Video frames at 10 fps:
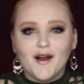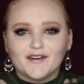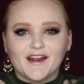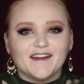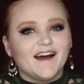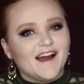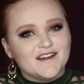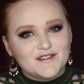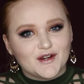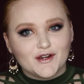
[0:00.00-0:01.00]
All right,
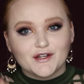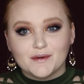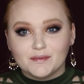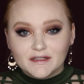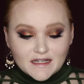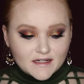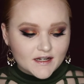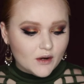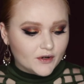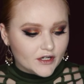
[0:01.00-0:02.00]
eyes are complete.
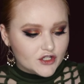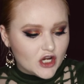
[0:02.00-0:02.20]
Now we're gonna